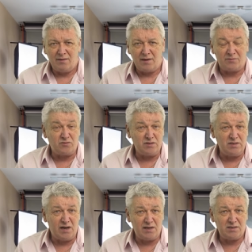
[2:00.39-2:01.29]
After his
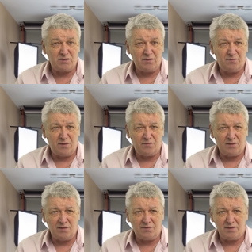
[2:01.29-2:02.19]
knighthood in
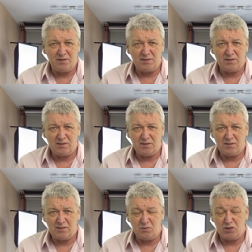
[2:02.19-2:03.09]

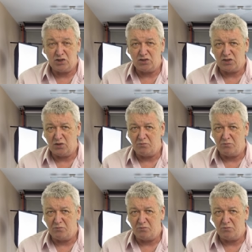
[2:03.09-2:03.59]
1536, he was also